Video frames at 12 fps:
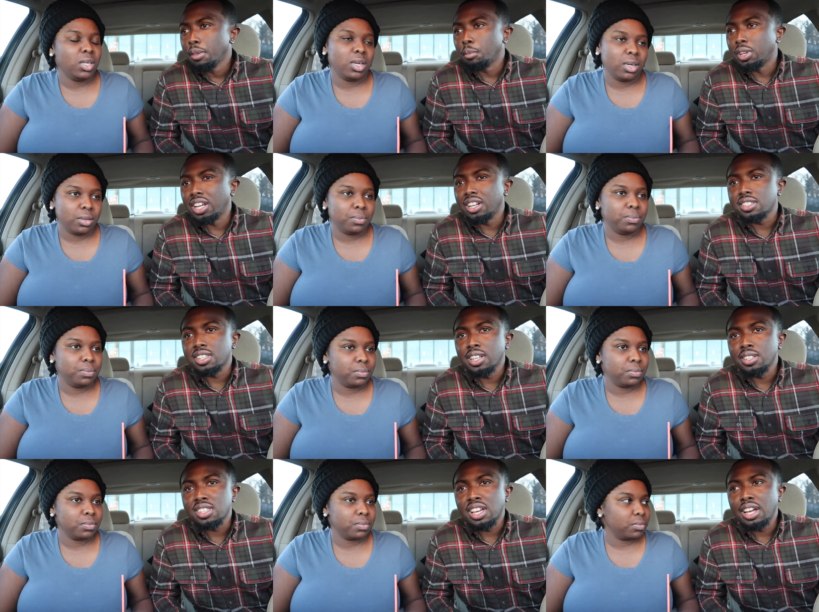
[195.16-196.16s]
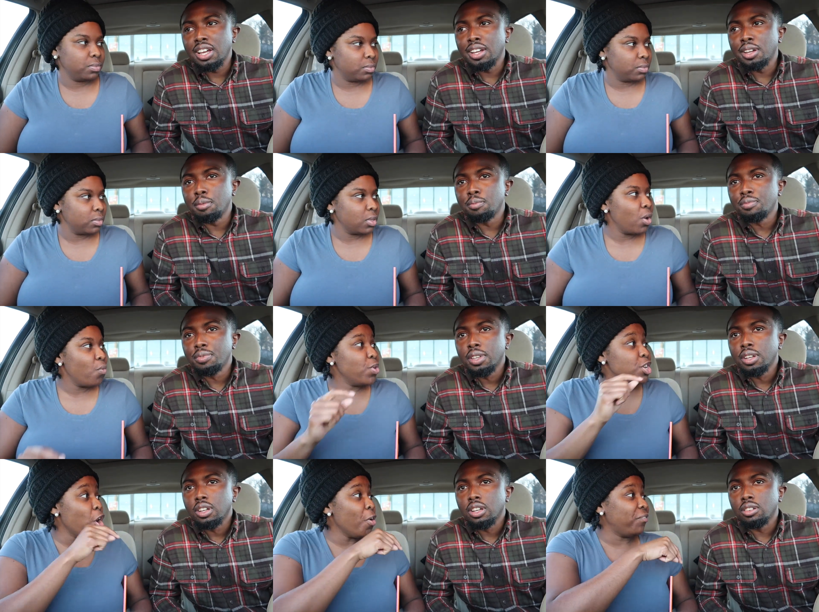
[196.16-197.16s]
Speaker 1: Yeah. But at the same time,
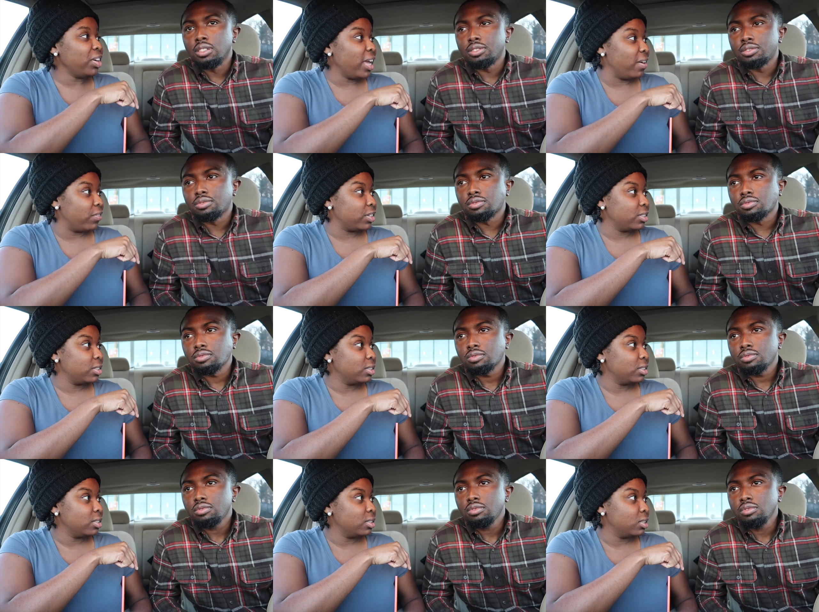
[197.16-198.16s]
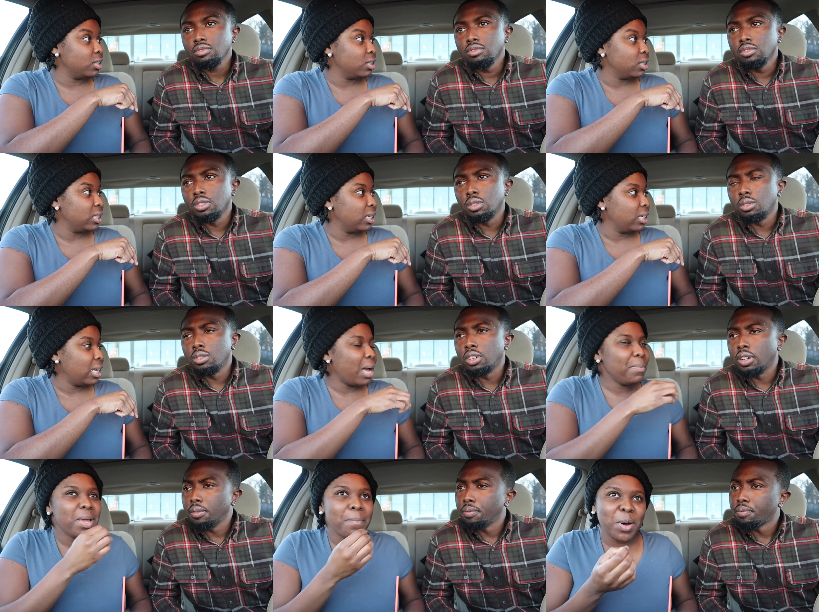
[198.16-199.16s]
Speaker 2: with no flavor. Uh-huh.
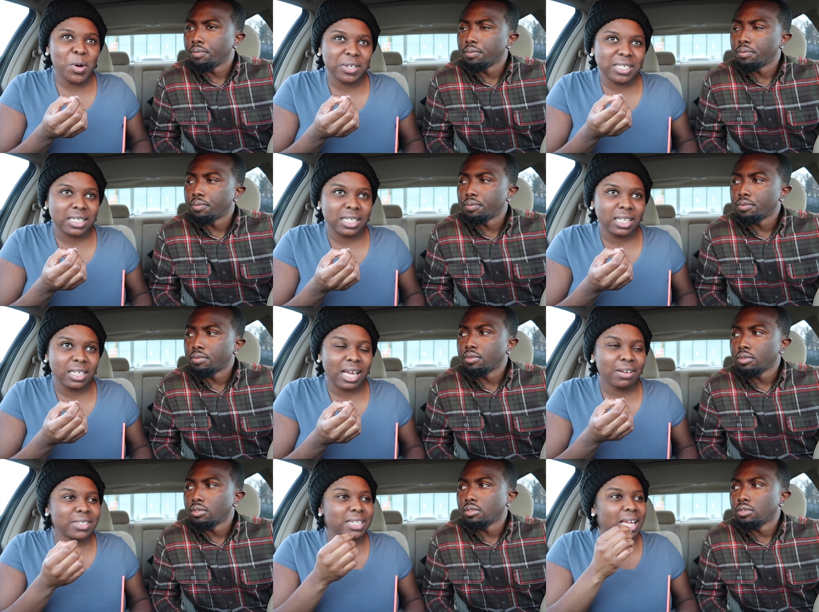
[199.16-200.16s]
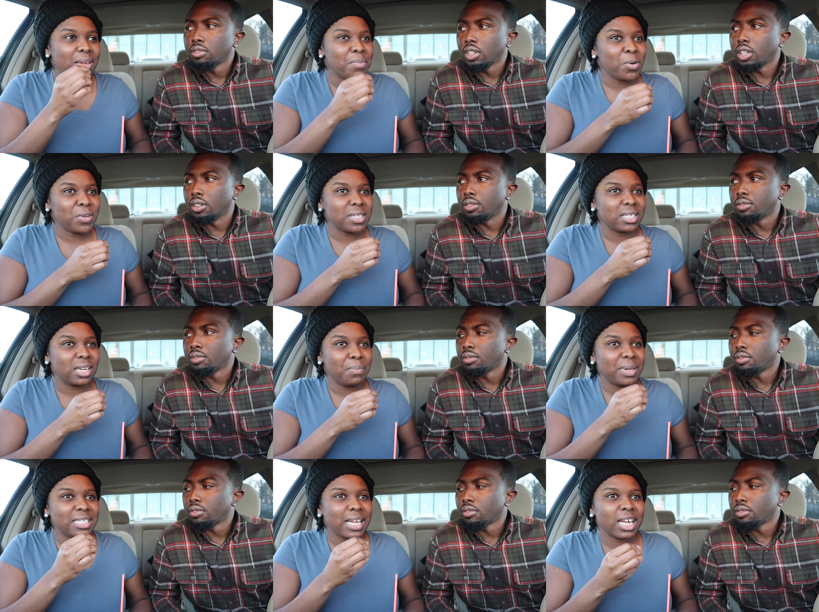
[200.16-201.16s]
I mean mochas in it. I was like mochas yeah. in
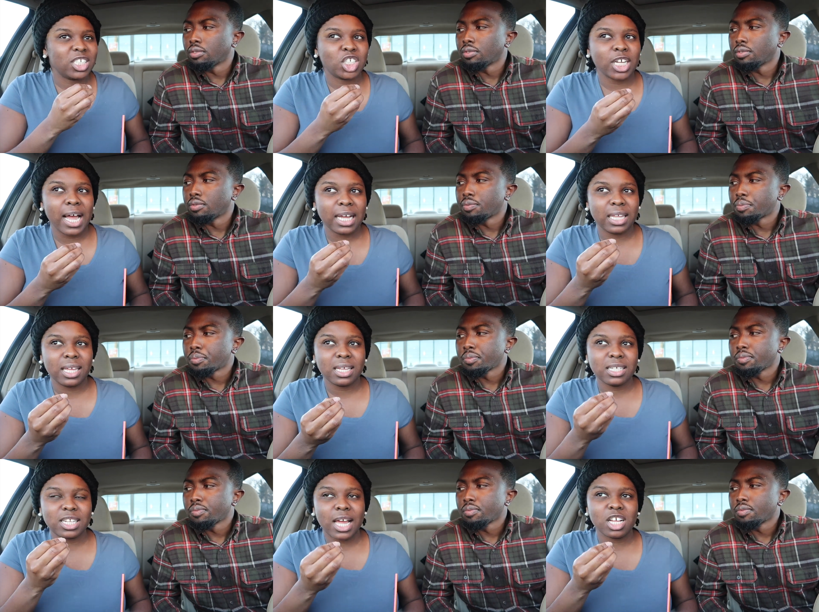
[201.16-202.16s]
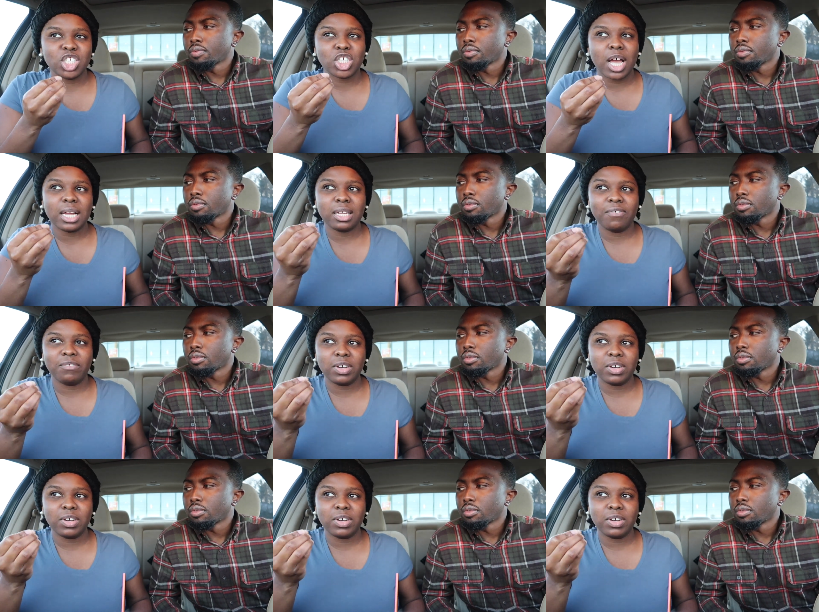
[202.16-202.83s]
it, but it's like a chocolate. It's like a chocolate